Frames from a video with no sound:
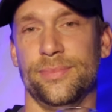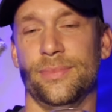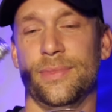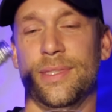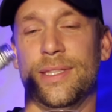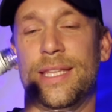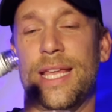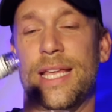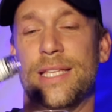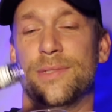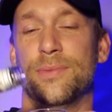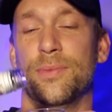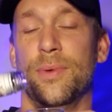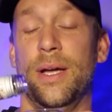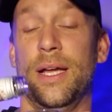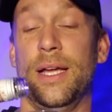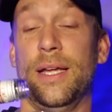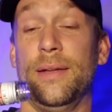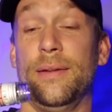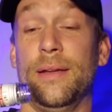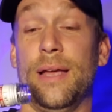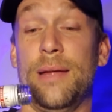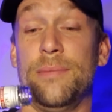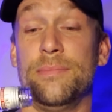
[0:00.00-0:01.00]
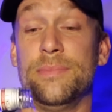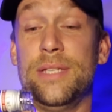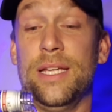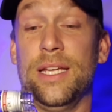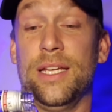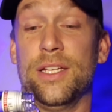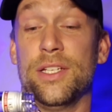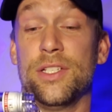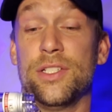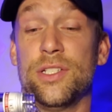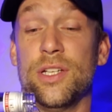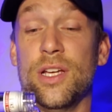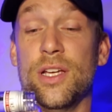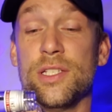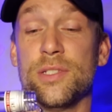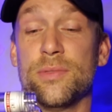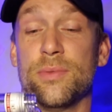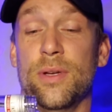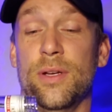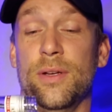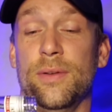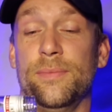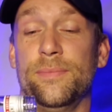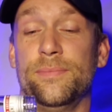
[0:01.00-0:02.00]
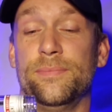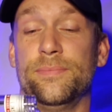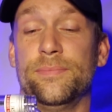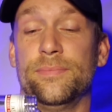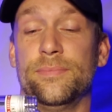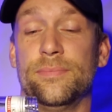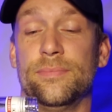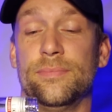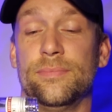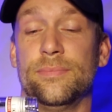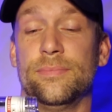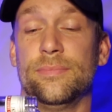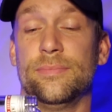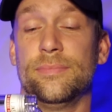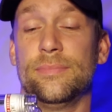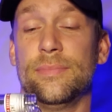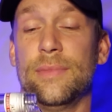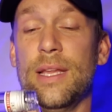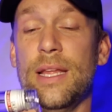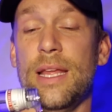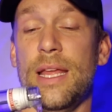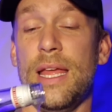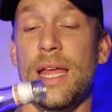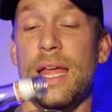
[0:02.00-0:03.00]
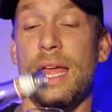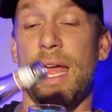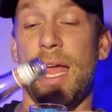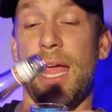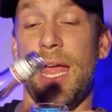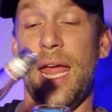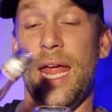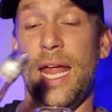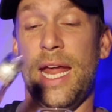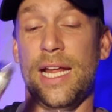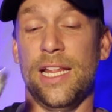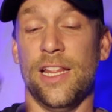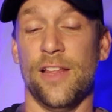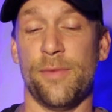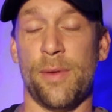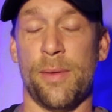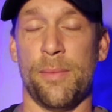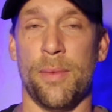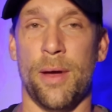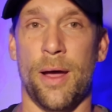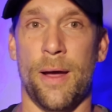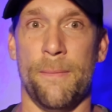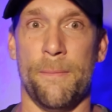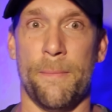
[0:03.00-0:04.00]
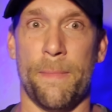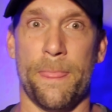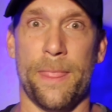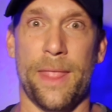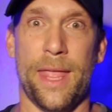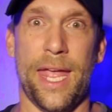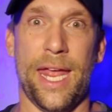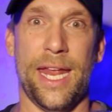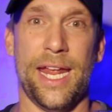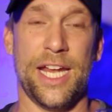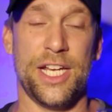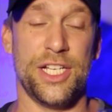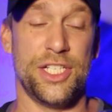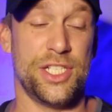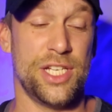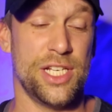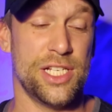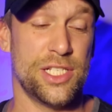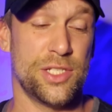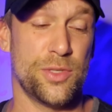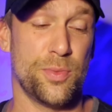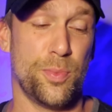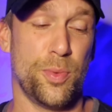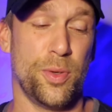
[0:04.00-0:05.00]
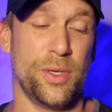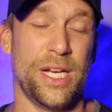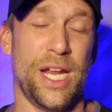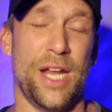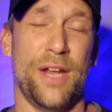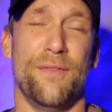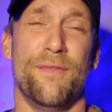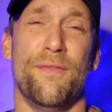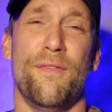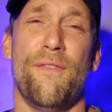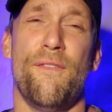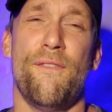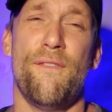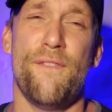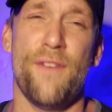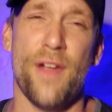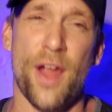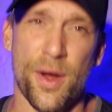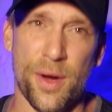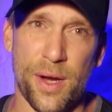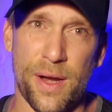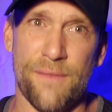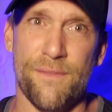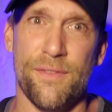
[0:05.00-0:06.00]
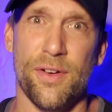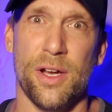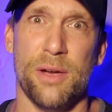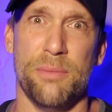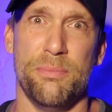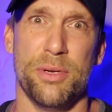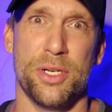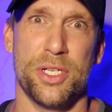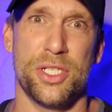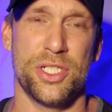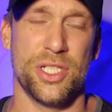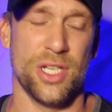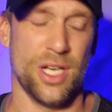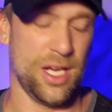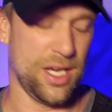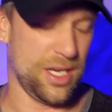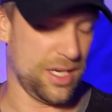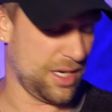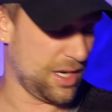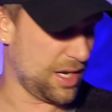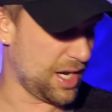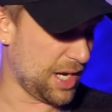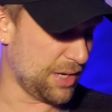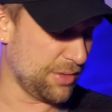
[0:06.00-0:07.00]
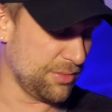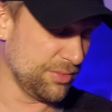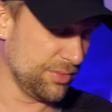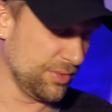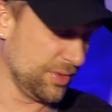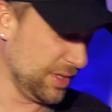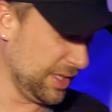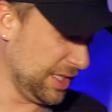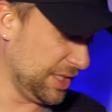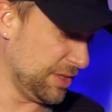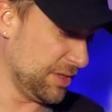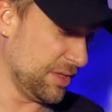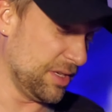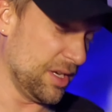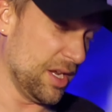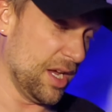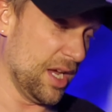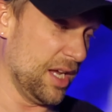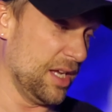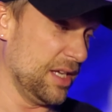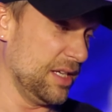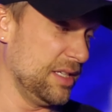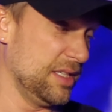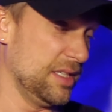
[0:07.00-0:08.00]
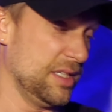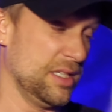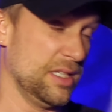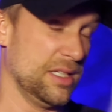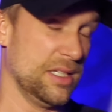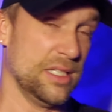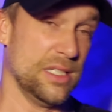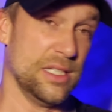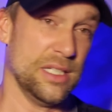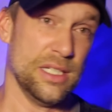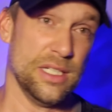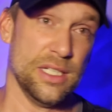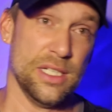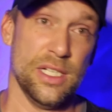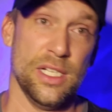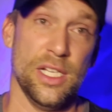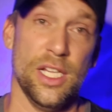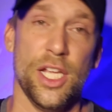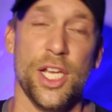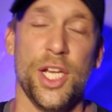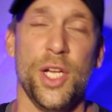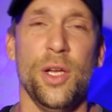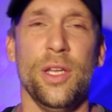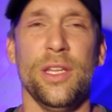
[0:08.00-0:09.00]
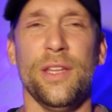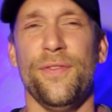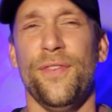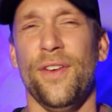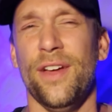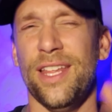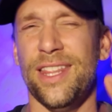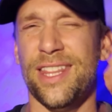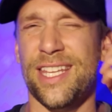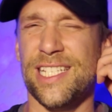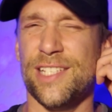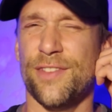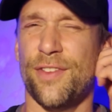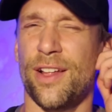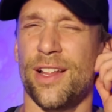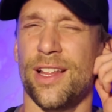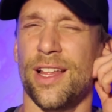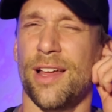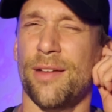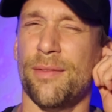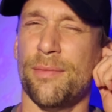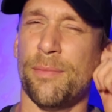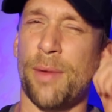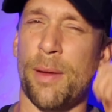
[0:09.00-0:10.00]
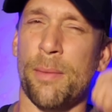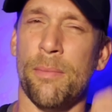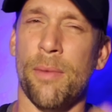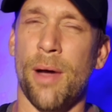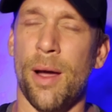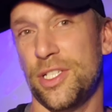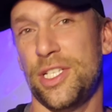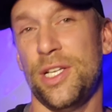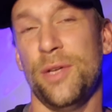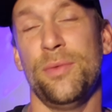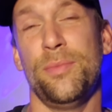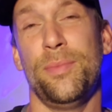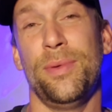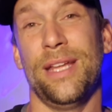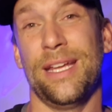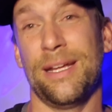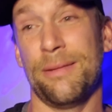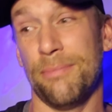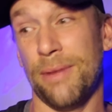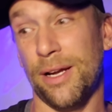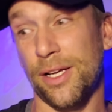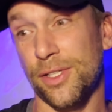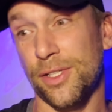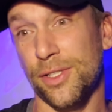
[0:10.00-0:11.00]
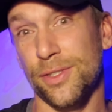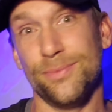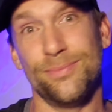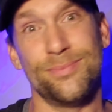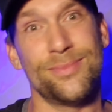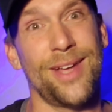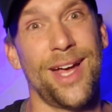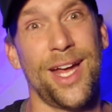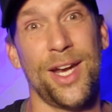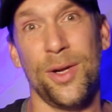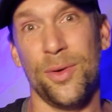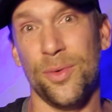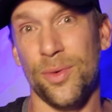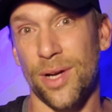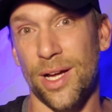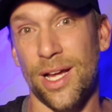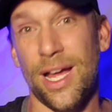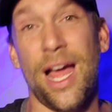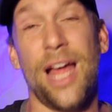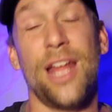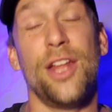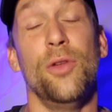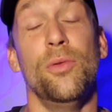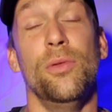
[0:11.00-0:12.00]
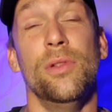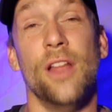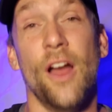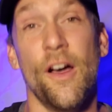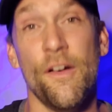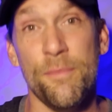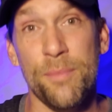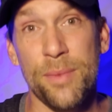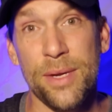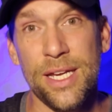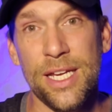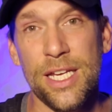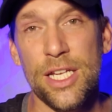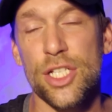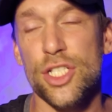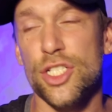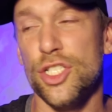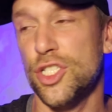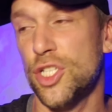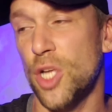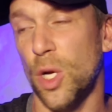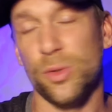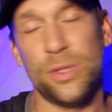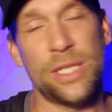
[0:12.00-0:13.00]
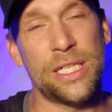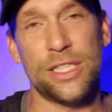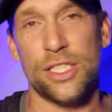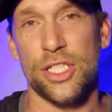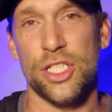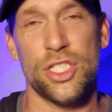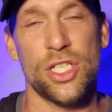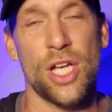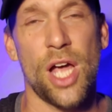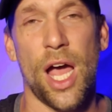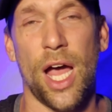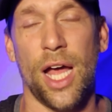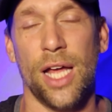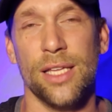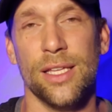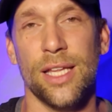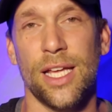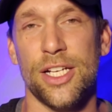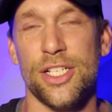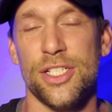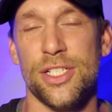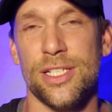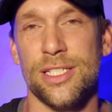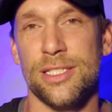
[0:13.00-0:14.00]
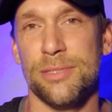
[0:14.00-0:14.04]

that's why I'm taking a shot as well. And I love my mom, and I just put a very, very big shot. I really do not. You know, the funny thing is about my mom, she would be like, Michael, you love me? Don't take the shot. Like, so